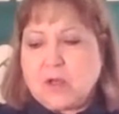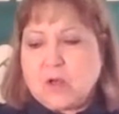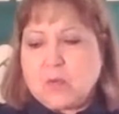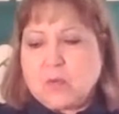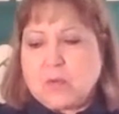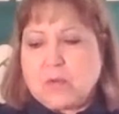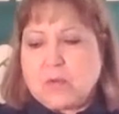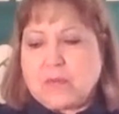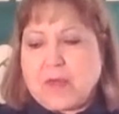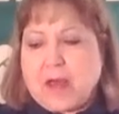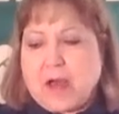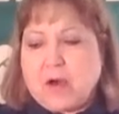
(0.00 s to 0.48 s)

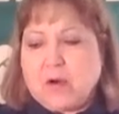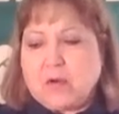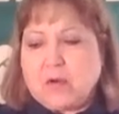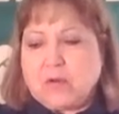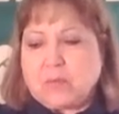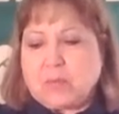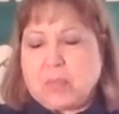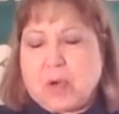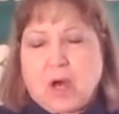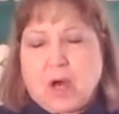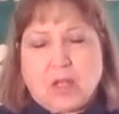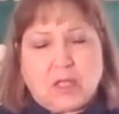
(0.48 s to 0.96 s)

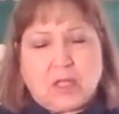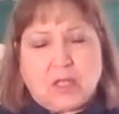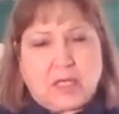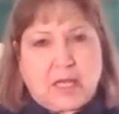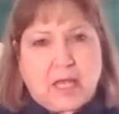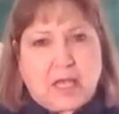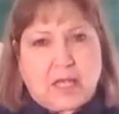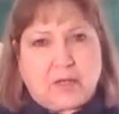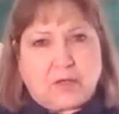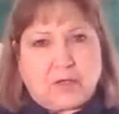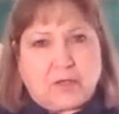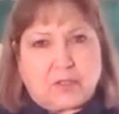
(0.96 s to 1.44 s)
Without
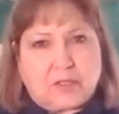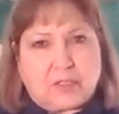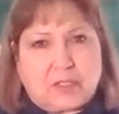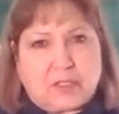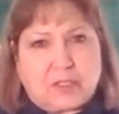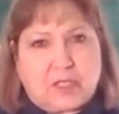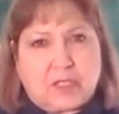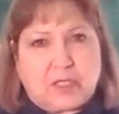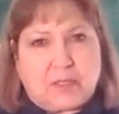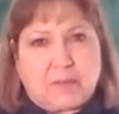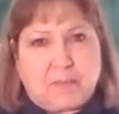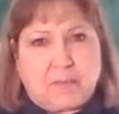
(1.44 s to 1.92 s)
pollinators,
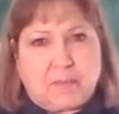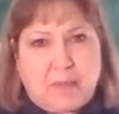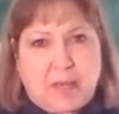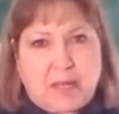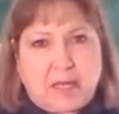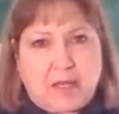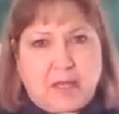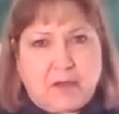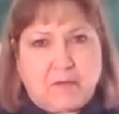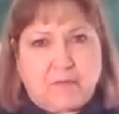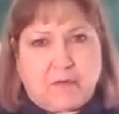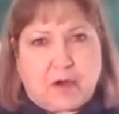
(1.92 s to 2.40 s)

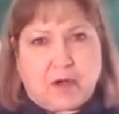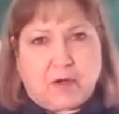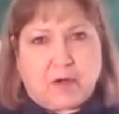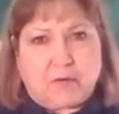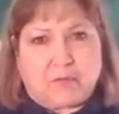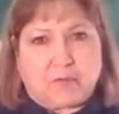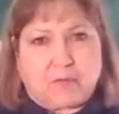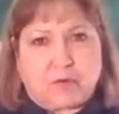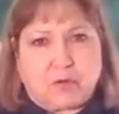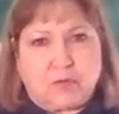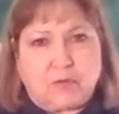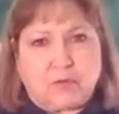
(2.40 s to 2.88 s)
many of
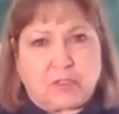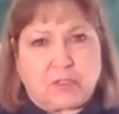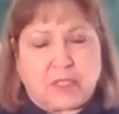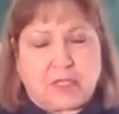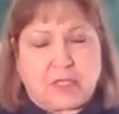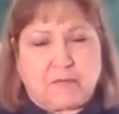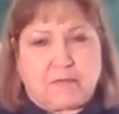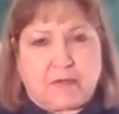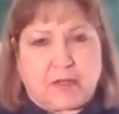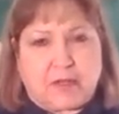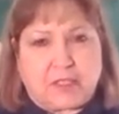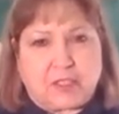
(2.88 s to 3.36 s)
our fruits
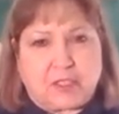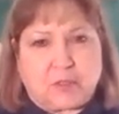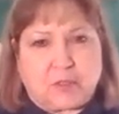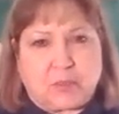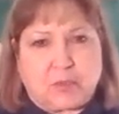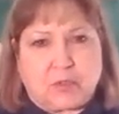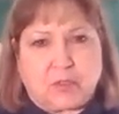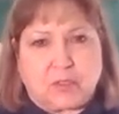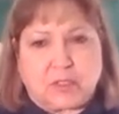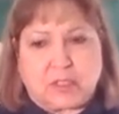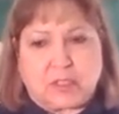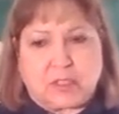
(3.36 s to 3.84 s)
and
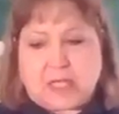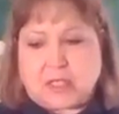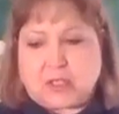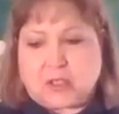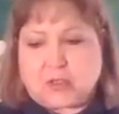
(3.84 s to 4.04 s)
vegetables and